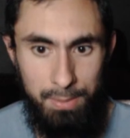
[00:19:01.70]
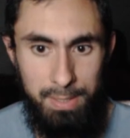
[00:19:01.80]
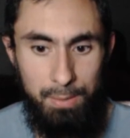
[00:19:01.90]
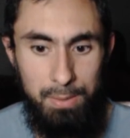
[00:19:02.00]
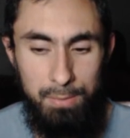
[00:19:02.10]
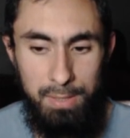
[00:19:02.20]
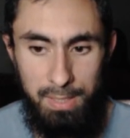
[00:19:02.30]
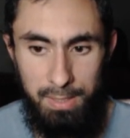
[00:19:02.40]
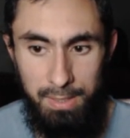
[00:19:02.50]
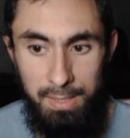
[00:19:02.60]
right now, even
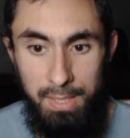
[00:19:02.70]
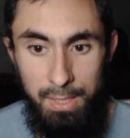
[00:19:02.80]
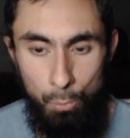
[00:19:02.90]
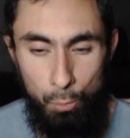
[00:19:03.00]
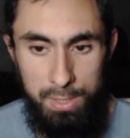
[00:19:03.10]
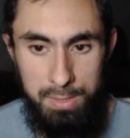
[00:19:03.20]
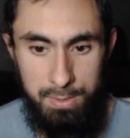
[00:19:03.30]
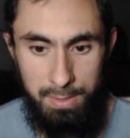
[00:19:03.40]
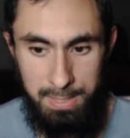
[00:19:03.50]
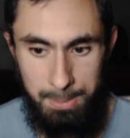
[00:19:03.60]
getting
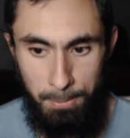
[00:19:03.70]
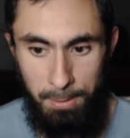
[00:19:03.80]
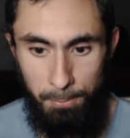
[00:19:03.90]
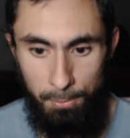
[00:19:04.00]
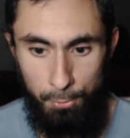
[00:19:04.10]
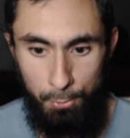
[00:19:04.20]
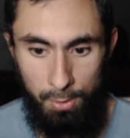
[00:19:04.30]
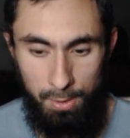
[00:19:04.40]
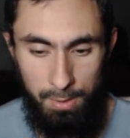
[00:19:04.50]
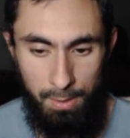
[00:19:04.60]
wins against people who
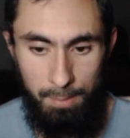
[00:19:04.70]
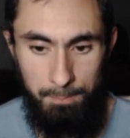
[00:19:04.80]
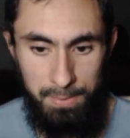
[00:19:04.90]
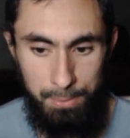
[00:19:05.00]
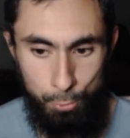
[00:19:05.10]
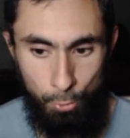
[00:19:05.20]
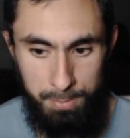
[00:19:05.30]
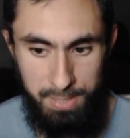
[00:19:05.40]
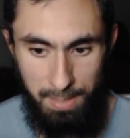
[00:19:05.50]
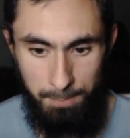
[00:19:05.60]
are in the
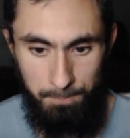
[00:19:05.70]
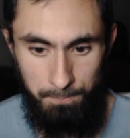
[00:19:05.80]
top 10,